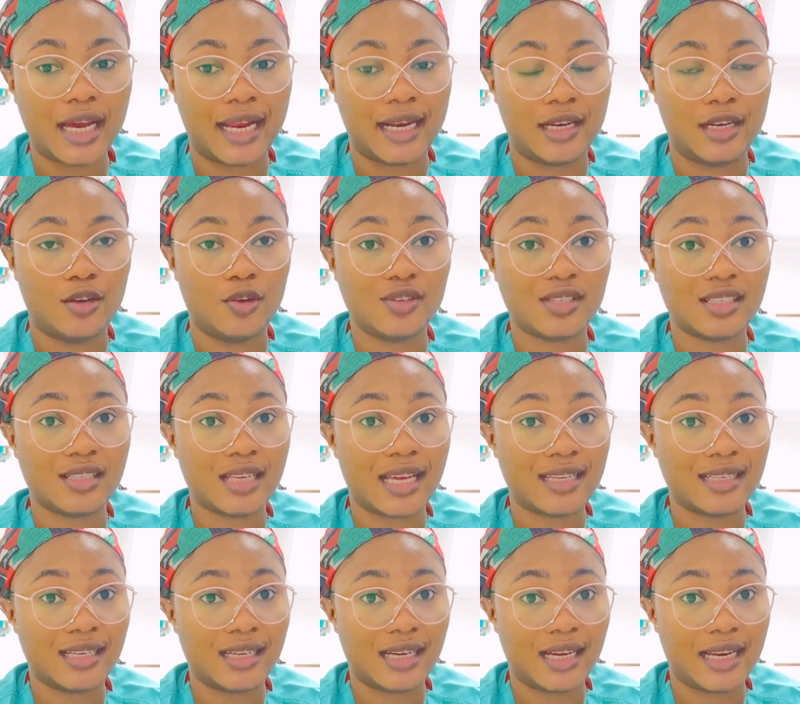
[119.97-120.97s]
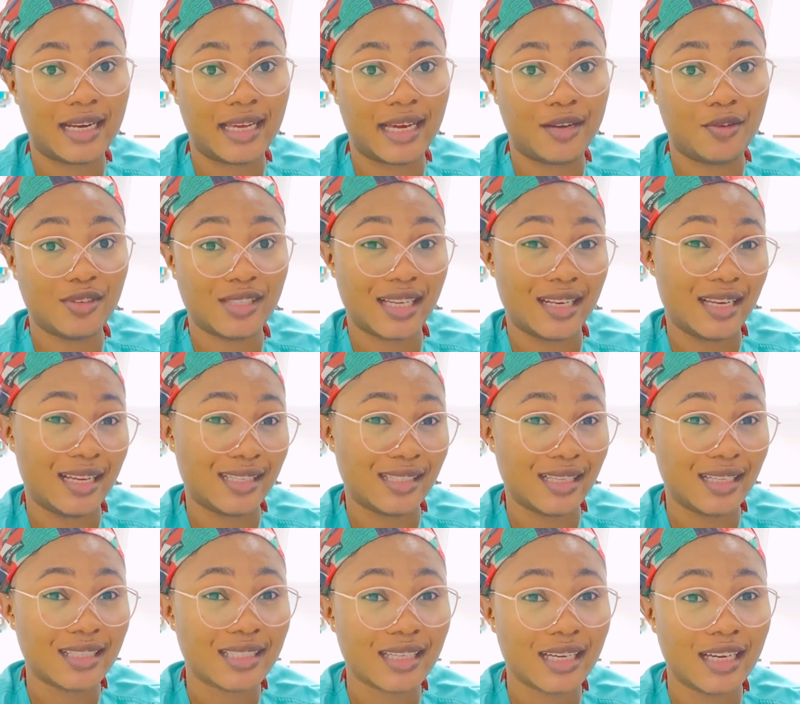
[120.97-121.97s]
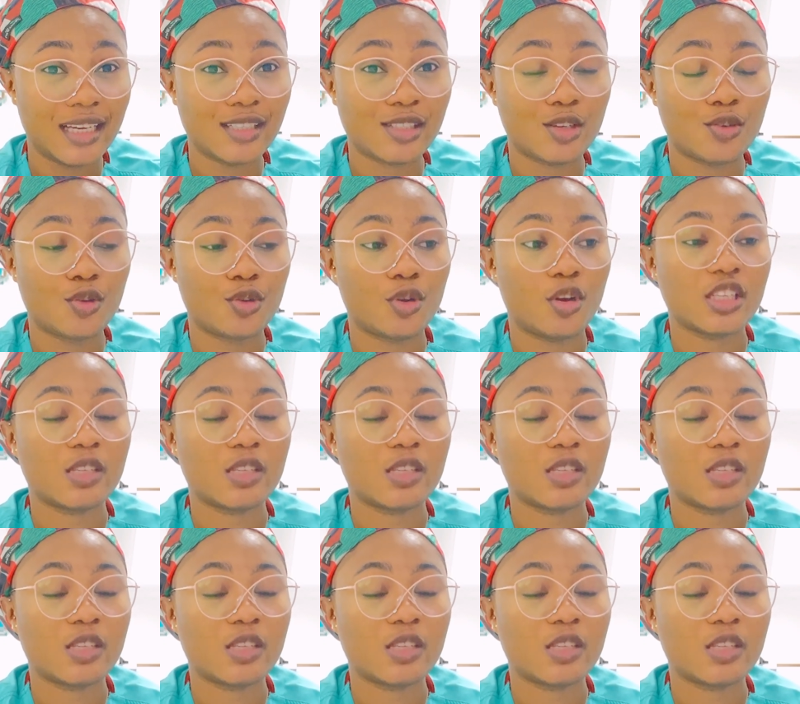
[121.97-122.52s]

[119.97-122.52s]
nursing and nurse anesthetists, nurse